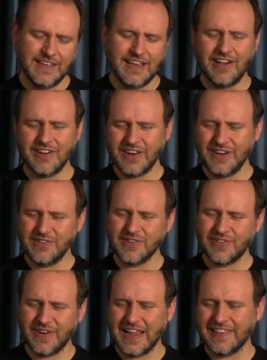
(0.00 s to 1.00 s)
How can you
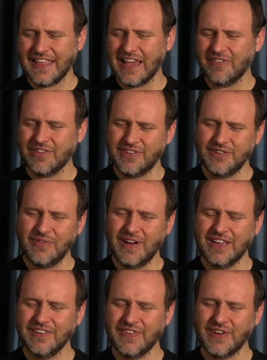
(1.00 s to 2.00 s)
create that which you
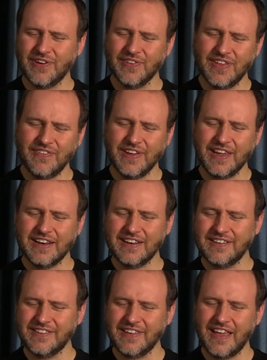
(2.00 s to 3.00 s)
want if you are living in a
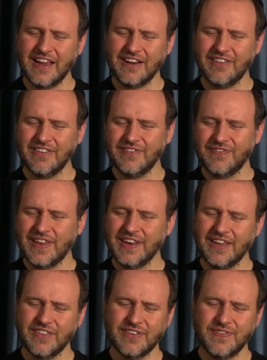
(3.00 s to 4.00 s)
desire of
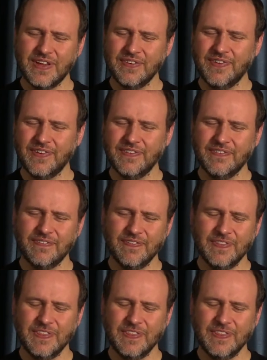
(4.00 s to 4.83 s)
many other people?